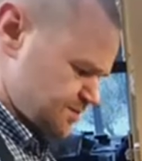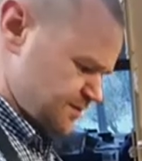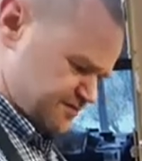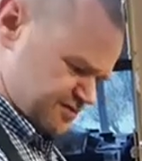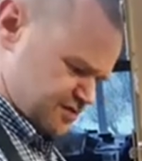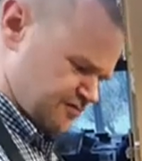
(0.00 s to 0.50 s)

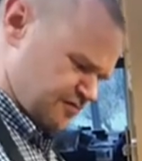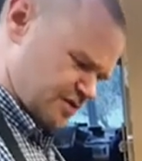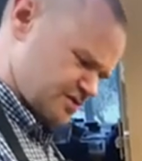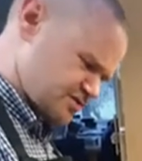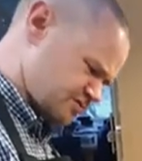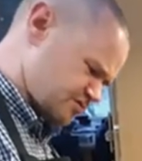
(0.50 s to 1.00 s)
beef stir fry
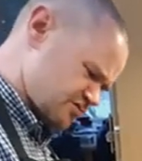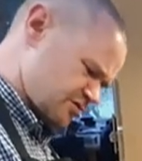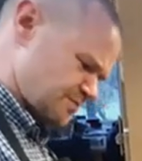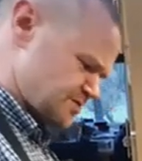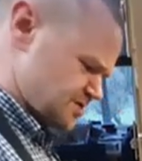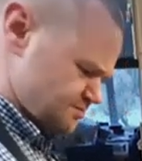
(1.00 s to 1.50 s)

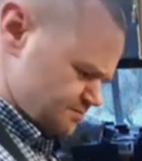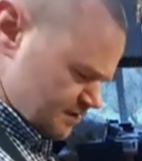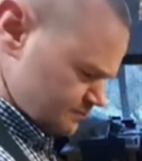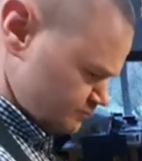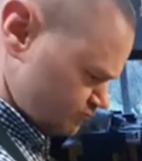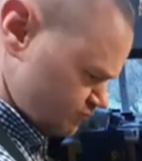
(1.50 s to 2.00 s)
strips.
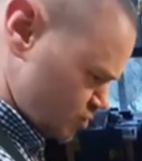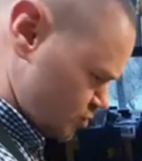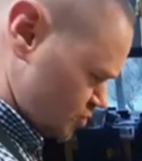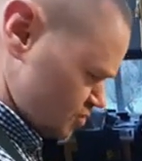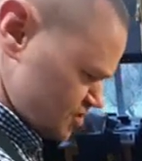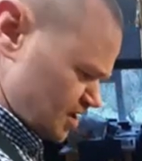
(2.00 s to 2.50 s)
You
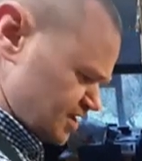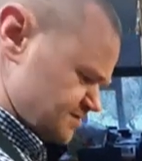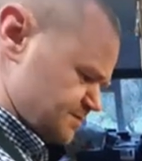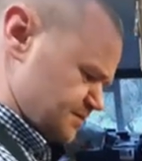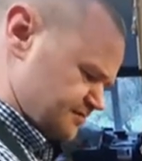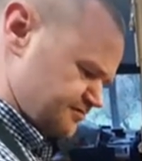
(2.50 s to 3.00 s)
could use
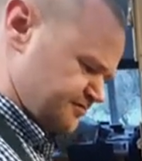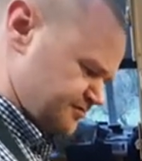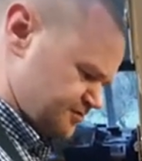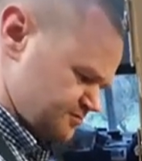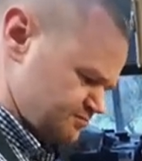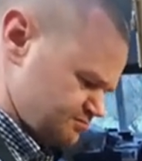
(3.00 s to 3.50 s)
diced beef.